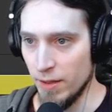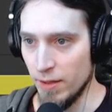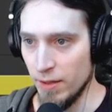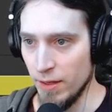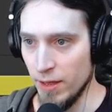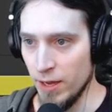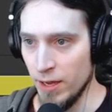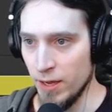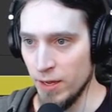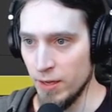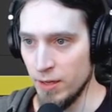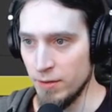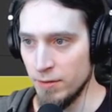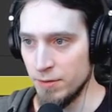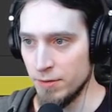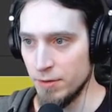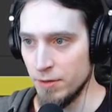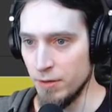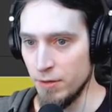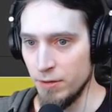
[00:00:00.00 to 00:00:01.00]

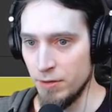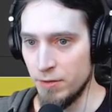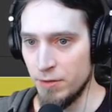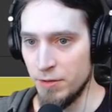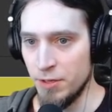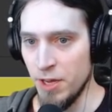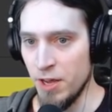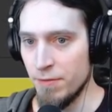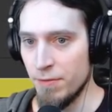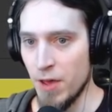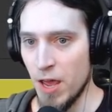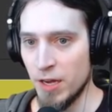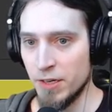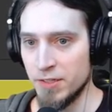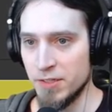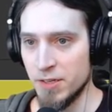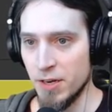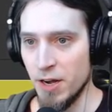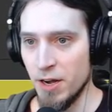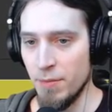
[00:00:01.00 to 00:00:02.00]
and the
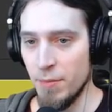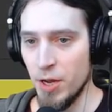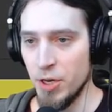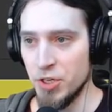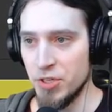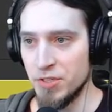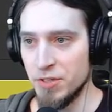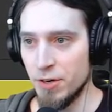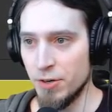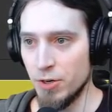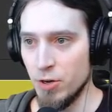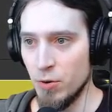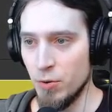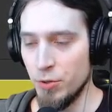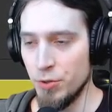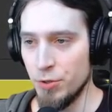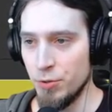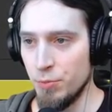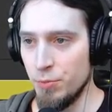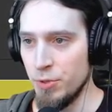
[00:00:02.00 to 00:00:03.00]
effects and animations are
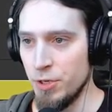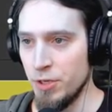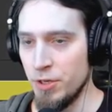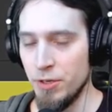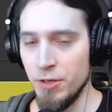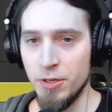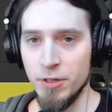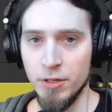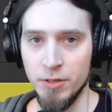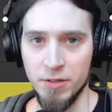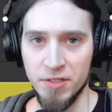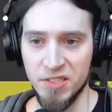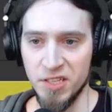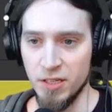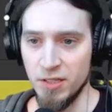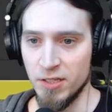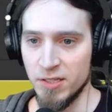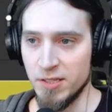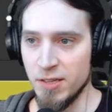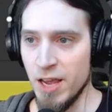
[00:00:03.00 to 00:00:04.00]
going to be stay
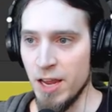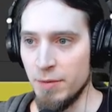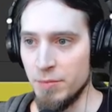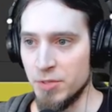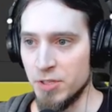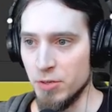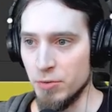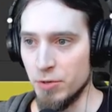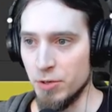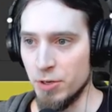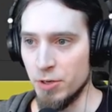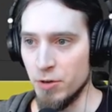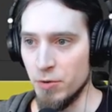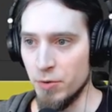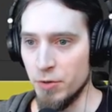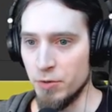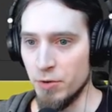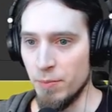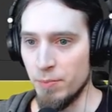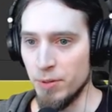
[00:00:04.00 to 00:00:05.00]
the same so they're
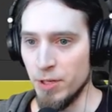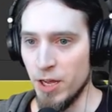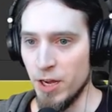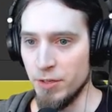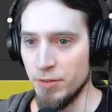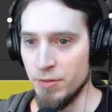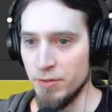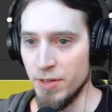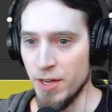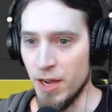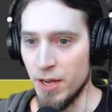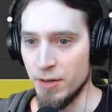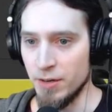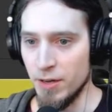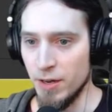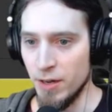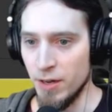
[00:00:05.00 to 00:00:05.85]
going to apply to that